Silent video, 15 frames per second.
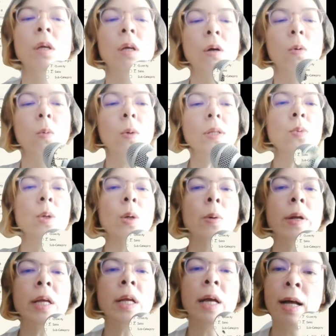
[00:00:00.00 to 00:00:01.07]
Once we
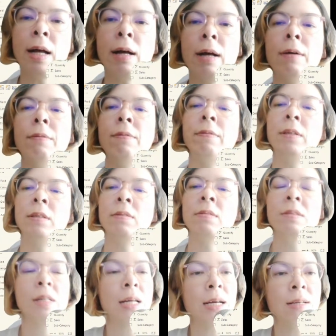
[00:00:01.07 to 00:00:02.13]
already have the
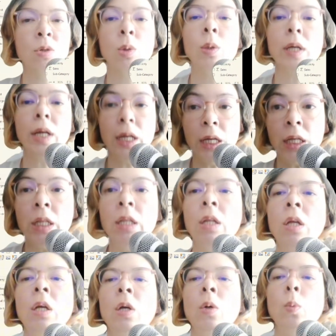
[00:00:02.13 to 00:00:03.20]
slicer in,
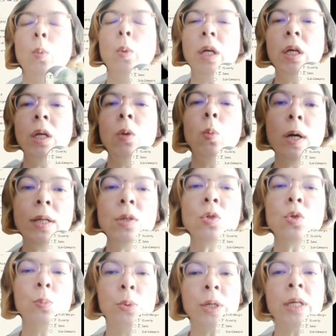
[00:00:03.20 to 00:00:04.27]
we want
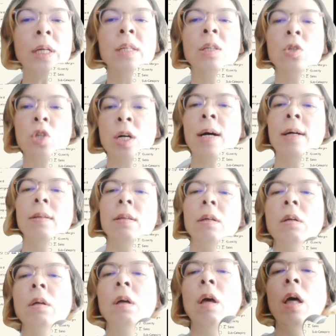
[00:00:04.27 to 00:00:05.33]
to bring in the chart.
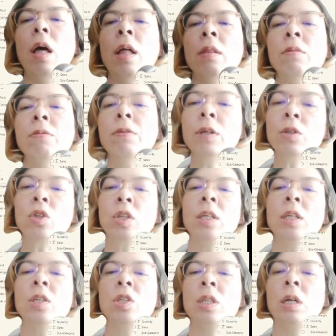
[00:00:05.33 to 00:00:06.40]
And the first
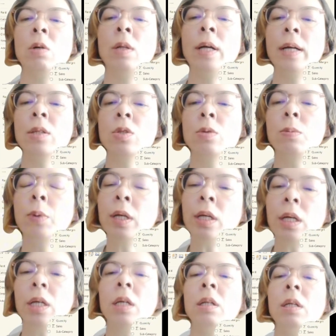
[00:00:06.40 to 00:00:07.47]
chart that I would like to bring
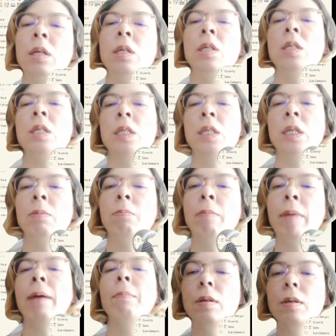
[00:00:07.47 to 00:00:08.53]
in is the
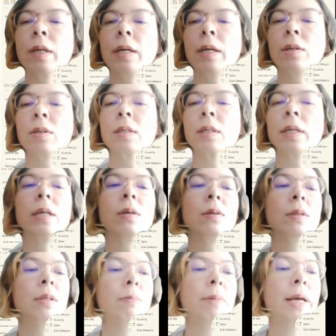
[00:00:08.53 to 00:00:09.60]
map. Okay, just click
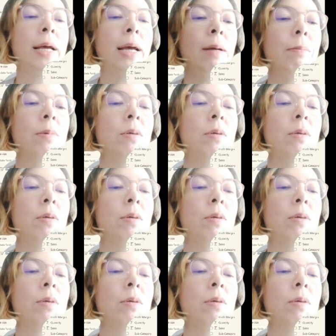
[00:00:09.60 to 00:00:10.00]
on the map.